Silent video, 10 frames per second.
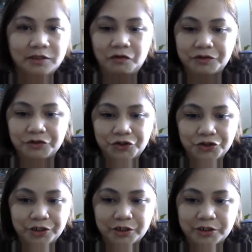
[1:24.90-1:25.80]
going to
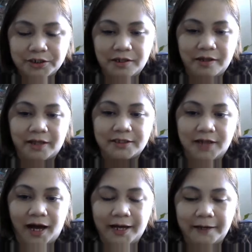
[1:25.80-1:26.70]
church that
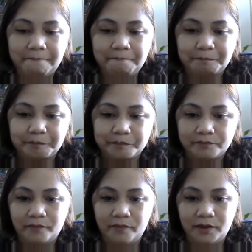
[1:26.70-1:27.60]
time.
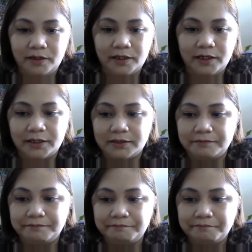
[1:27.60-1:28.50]

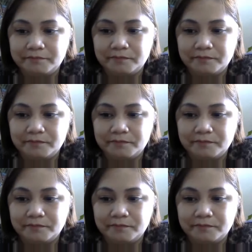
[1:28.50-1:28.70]
And